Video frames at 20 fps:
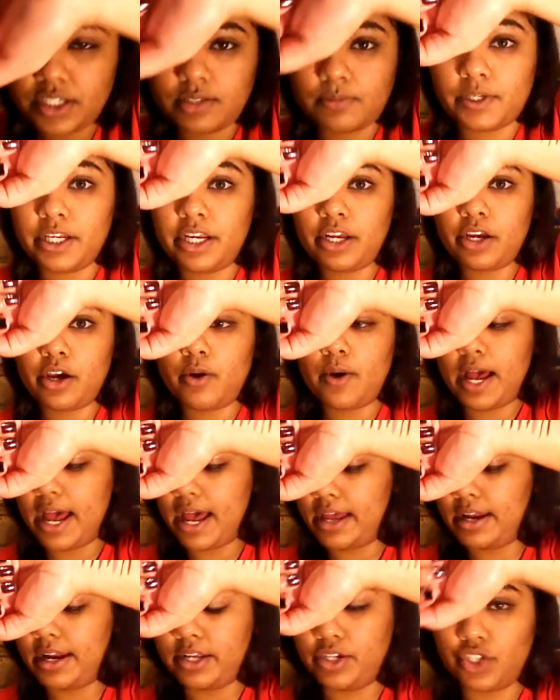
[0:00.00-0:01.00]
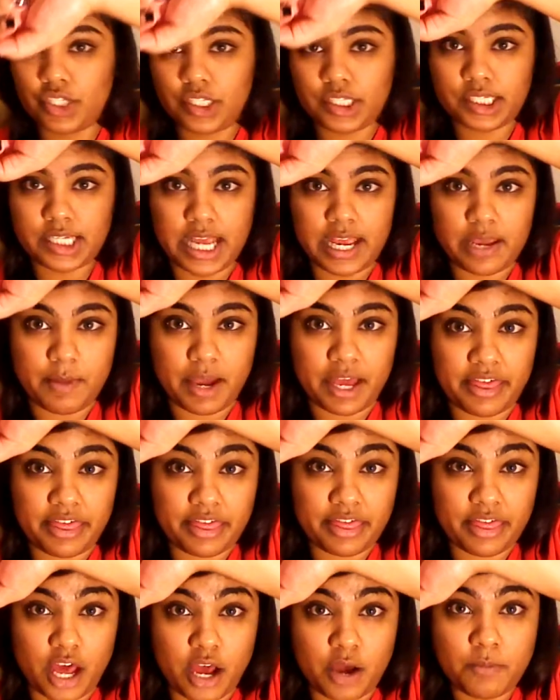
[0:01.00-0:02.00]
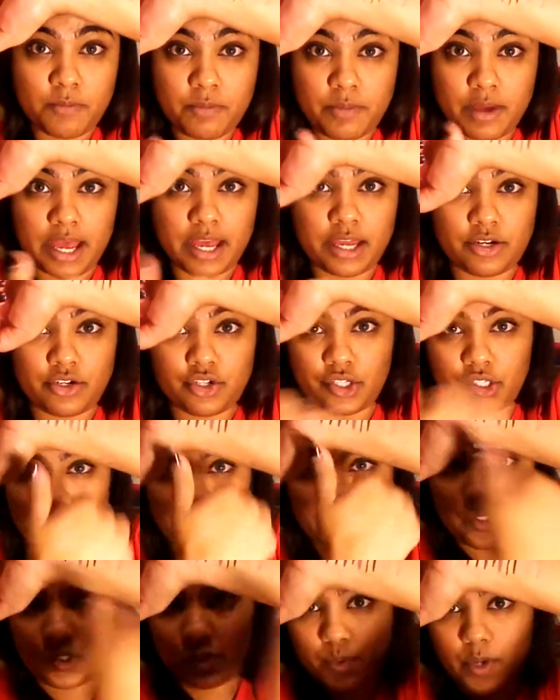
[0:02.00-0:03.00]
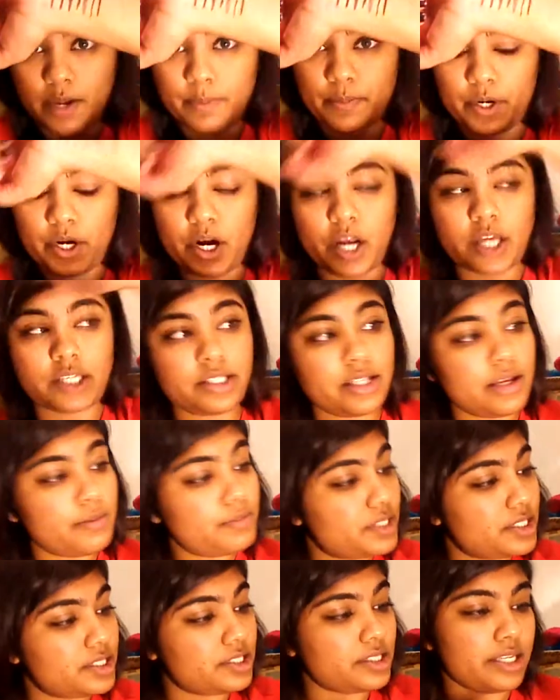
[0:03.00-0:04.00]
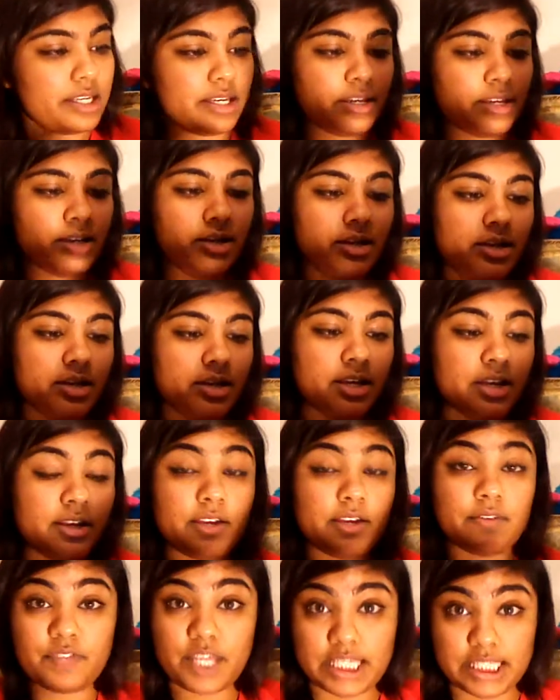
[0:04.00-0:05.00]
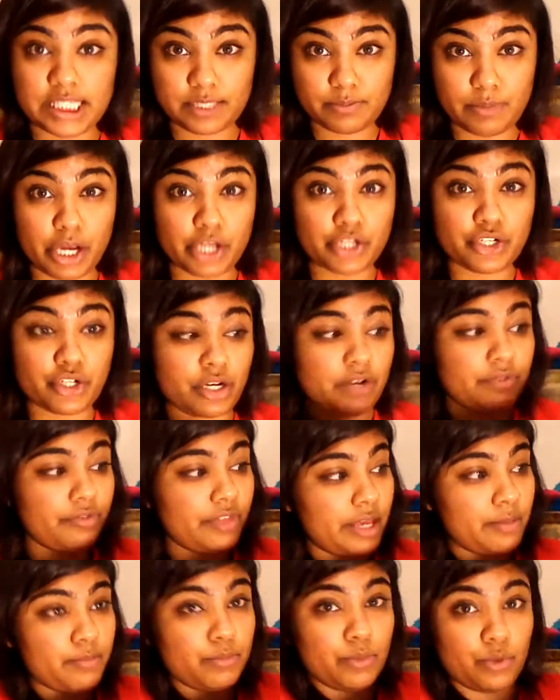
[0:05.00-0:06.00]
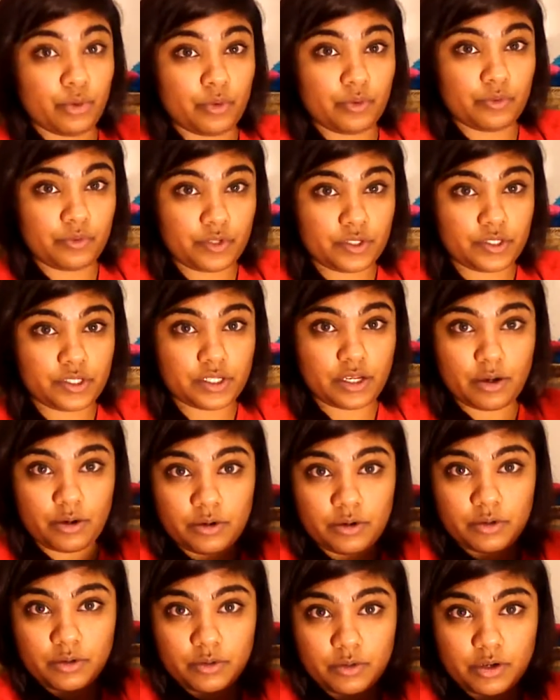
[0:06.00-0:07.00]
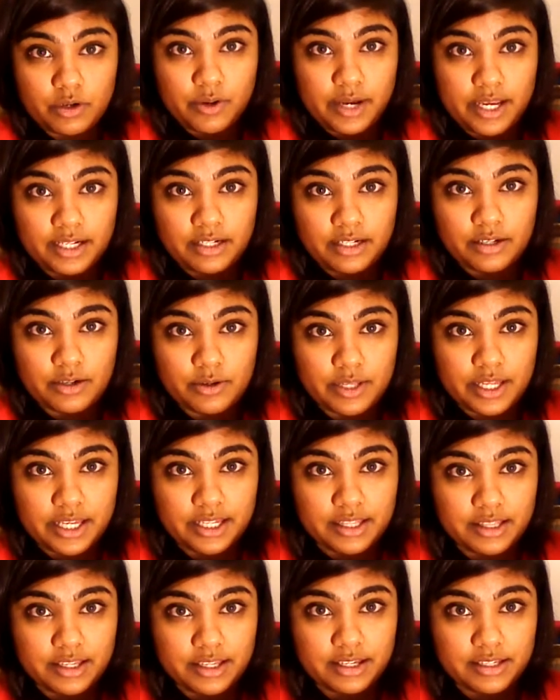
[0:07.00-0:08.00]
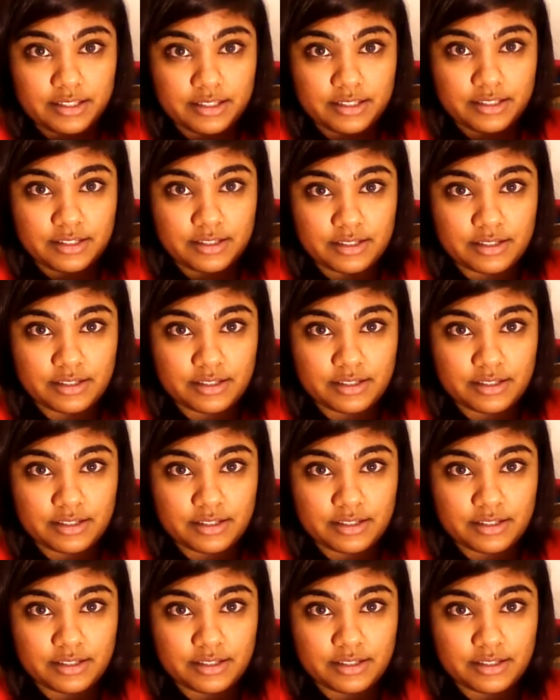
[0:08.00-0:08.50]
I'm going to go ahead and just take my thumb and just swipe across them to see if they smudge or if they move. And so go ahead and go like this.